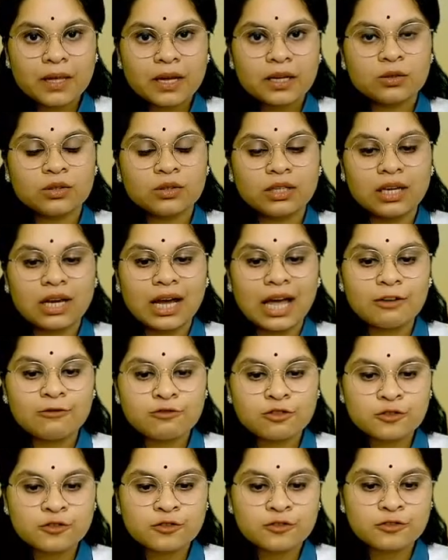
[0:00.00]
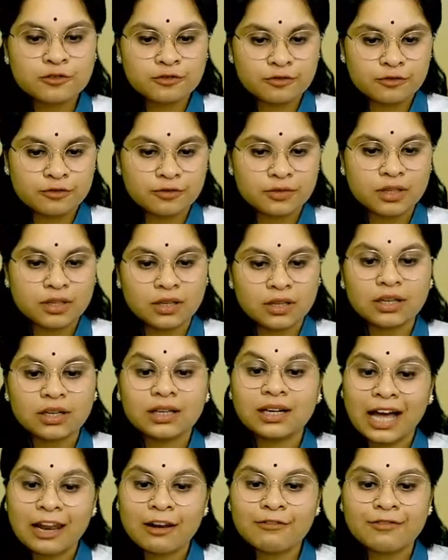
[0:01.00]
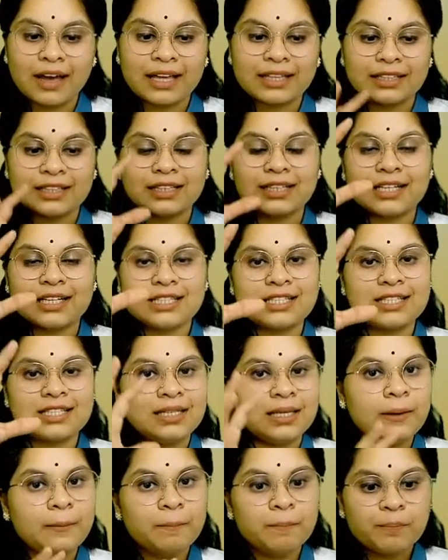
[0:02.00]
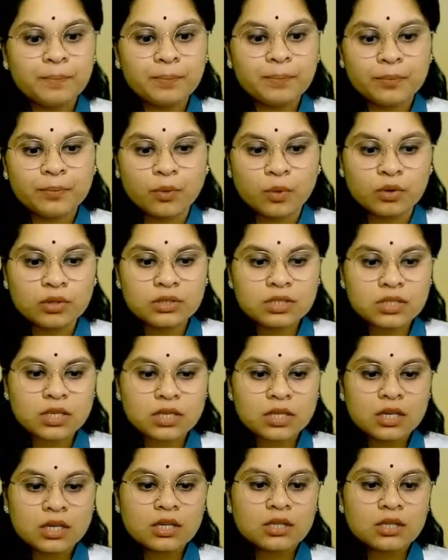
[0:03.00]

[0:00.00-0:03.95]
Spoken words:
to the Gulf and the Red Sea ports.